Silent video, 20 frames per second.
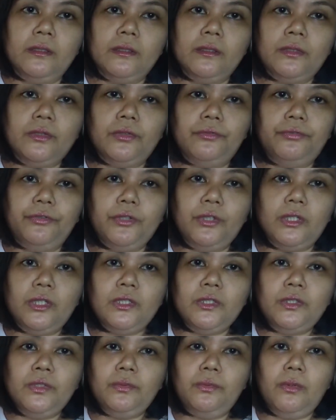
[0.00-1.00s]
So for
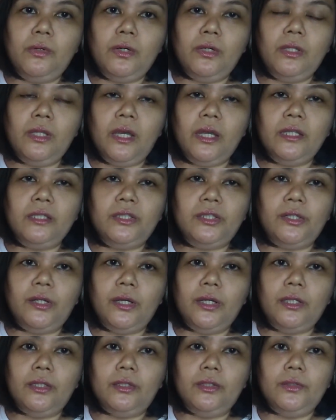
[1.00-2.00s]
this one, I tried